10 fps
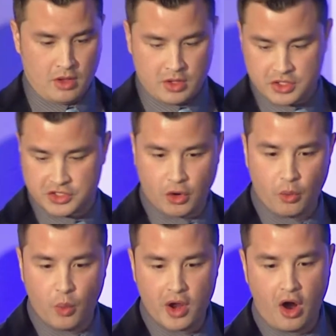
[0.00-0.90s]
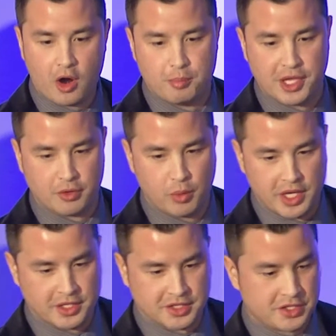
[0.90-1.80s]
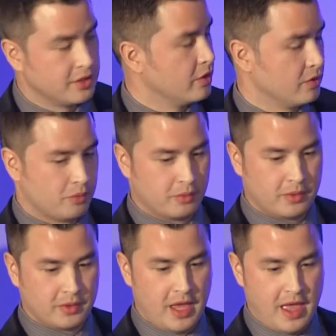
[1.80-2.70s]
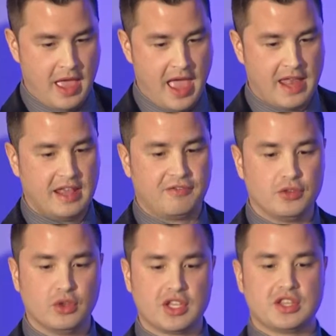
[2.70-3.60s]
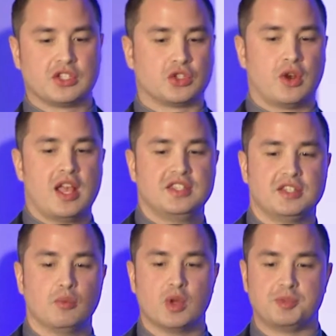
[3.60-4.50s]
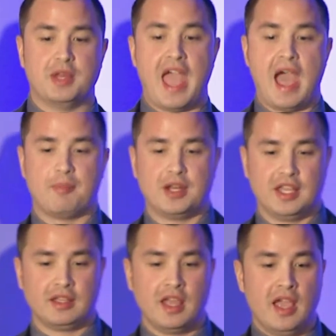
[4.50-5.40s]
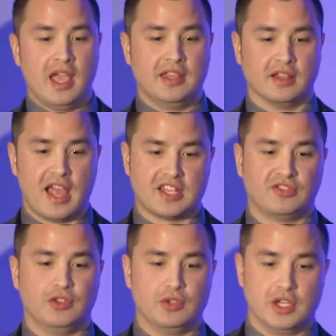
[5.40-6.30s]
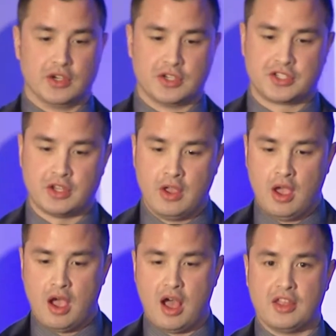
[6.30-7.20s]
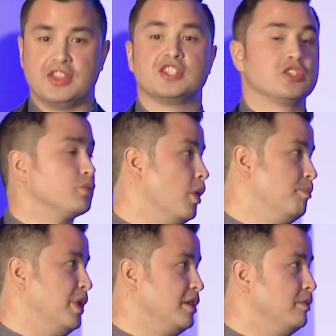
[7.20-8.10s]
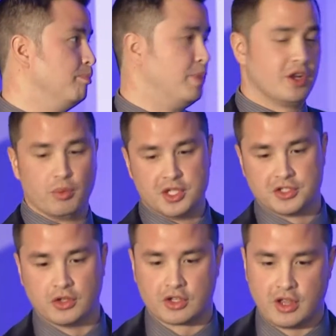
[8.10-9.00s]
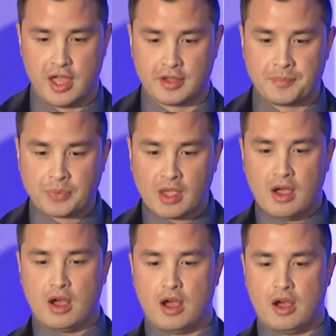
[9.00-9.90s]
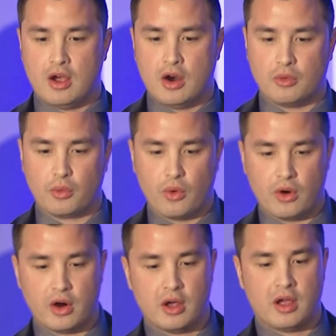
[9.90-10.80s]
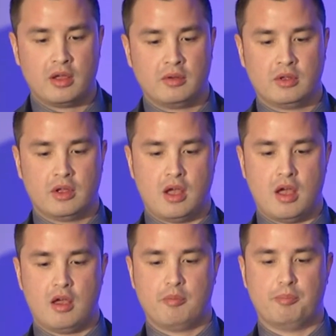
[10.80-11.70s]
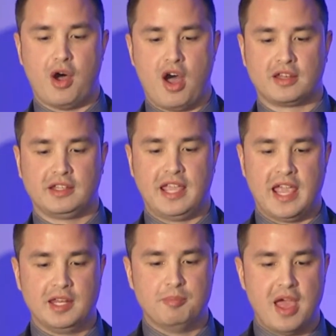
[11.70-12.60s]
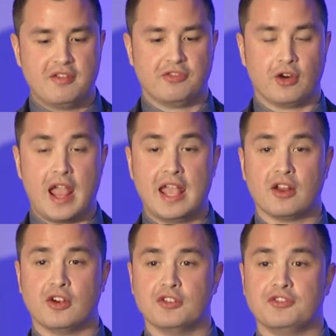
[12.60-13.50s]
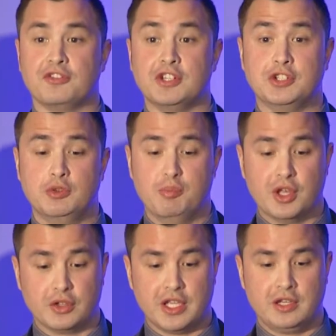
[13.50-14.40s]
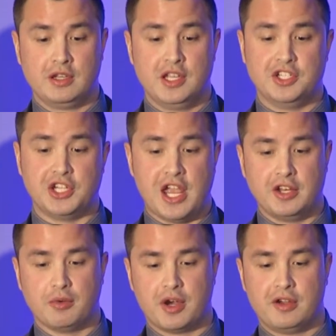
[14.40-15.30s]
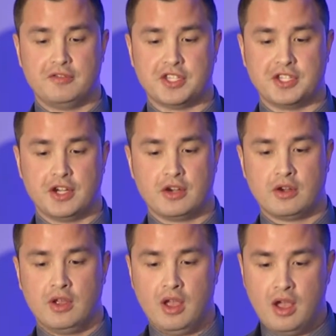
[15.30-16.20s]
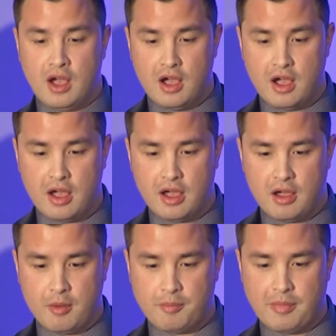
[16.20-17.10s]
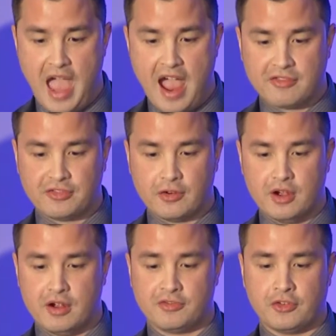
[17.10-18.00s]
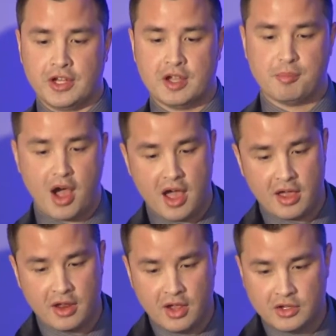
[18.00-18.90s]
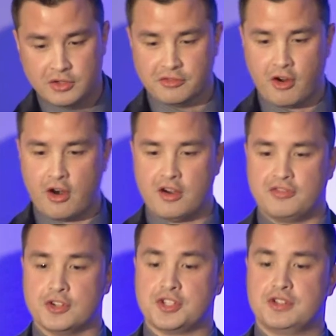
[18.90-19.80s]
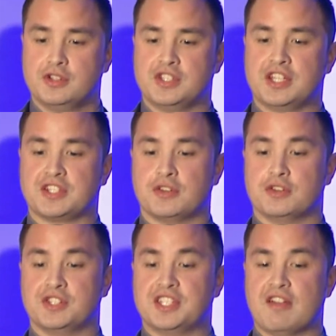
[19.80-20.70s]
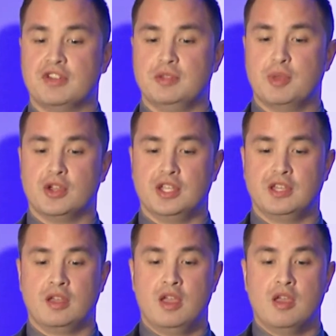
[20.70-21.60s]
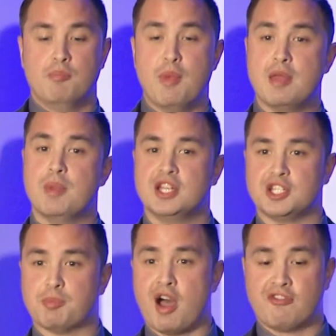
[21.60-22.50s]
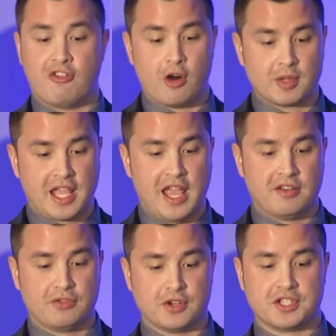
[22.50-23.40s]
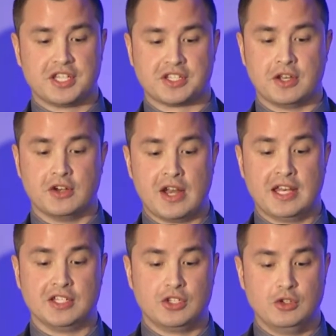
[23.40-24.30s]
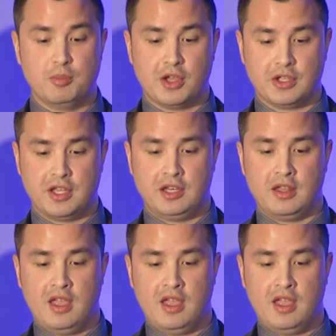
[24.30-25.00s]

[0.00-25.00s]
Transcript: So what are big wins? And if you look at the trends and what's been happening in the last few years, this is what big wins look like. Aurora bought CandyMed for $852 million in January of this year. Afria bought Navarra for $670 million. MedMen just bought PharmaCann for $682 million.